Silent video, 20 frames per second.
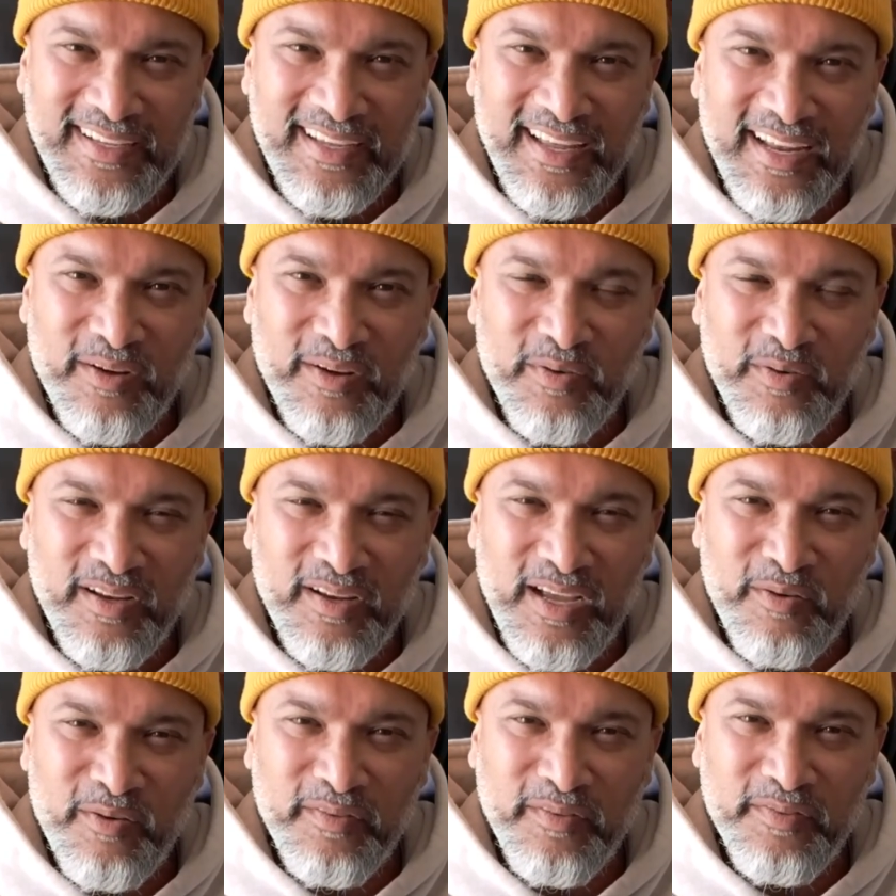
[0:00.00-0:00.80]
And I
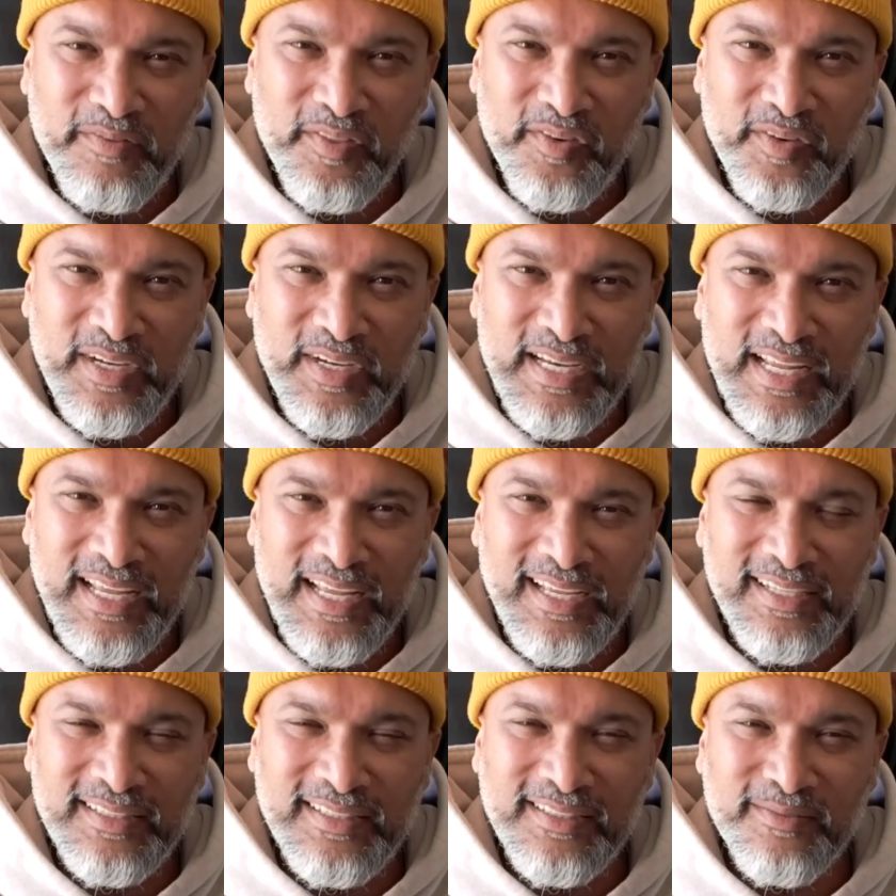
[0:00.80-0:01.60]
went for 3
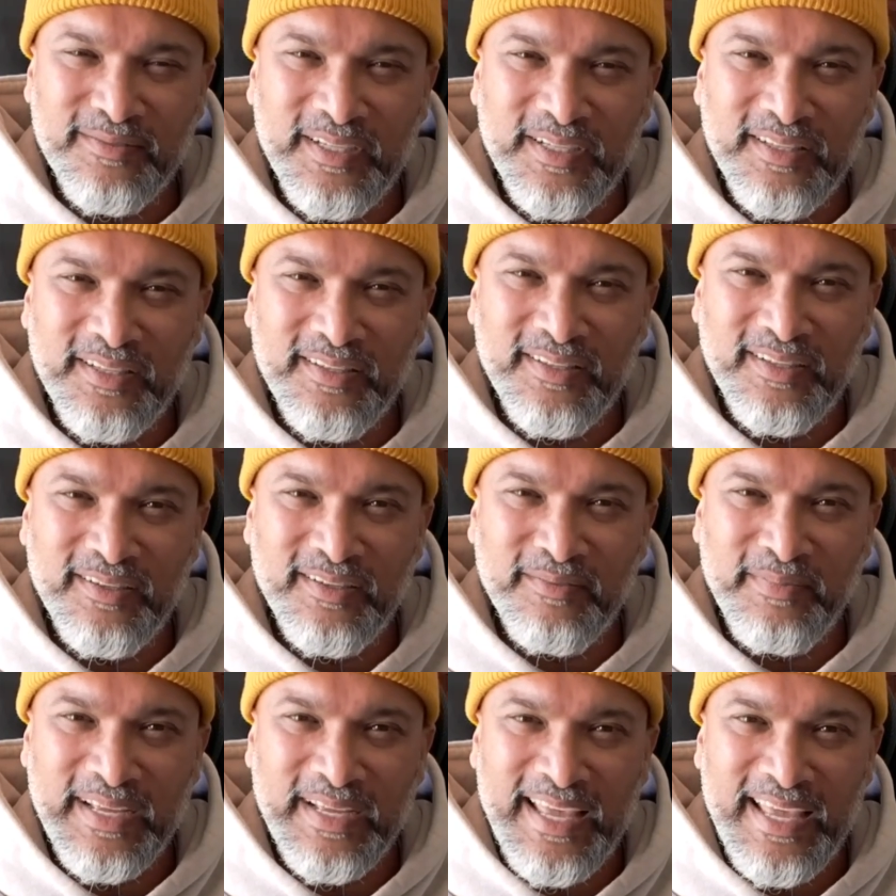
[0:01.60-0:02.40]
days with
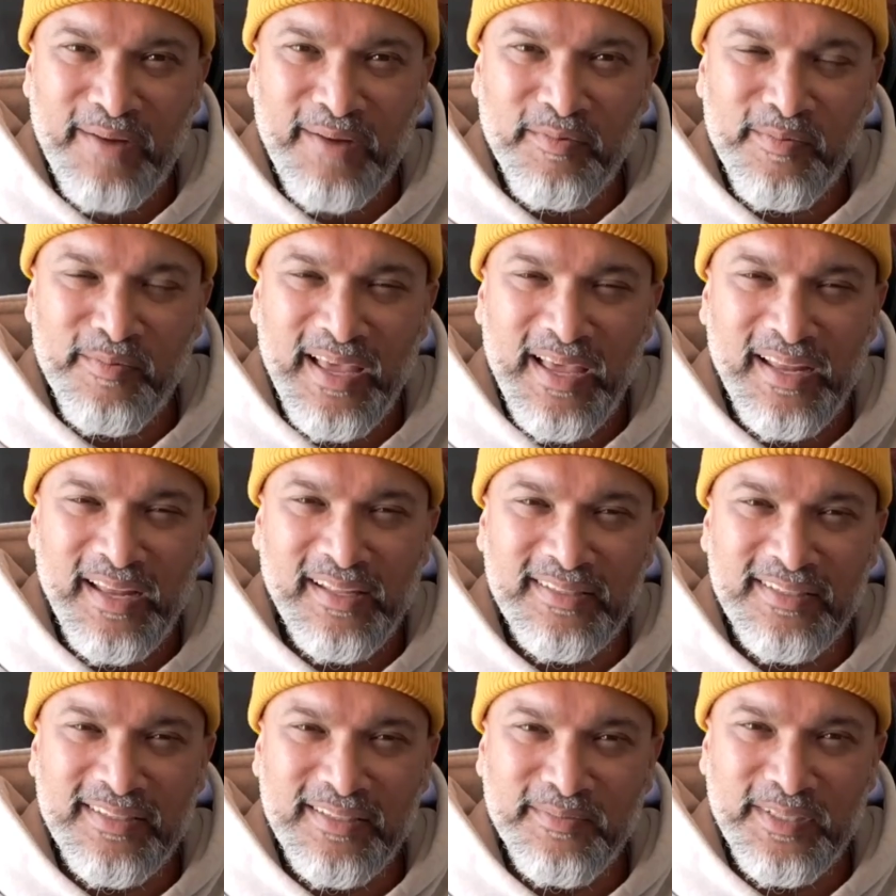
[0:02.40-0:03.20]
my cameraman and
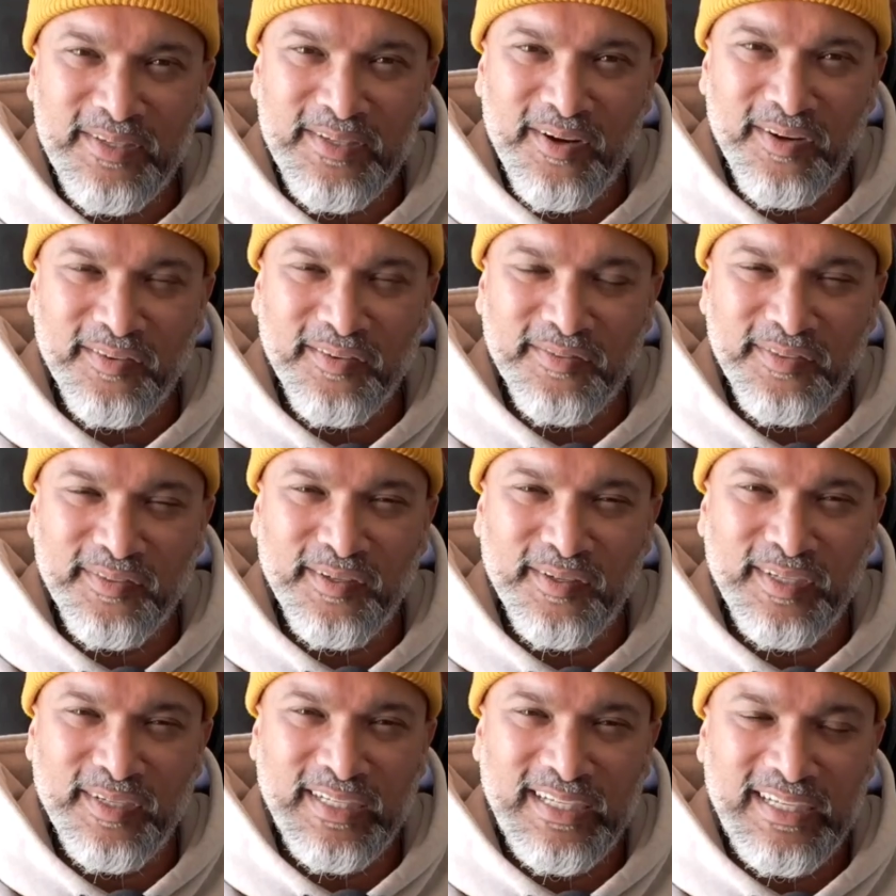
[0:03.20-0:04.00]

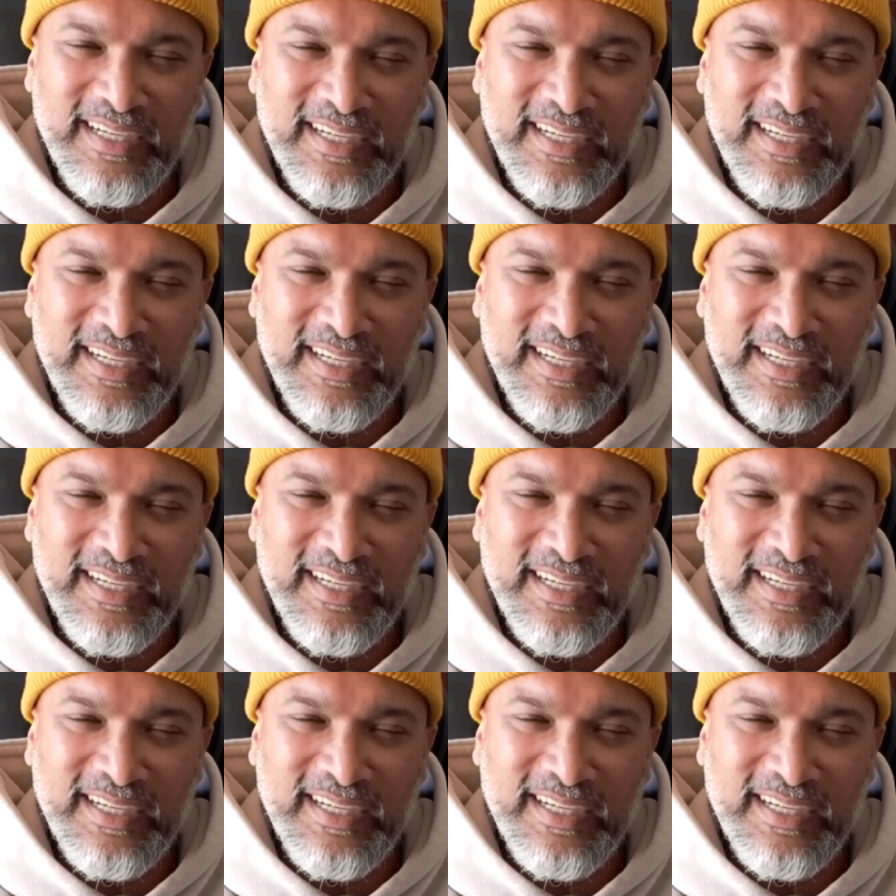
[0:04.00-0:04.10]
cinematographer.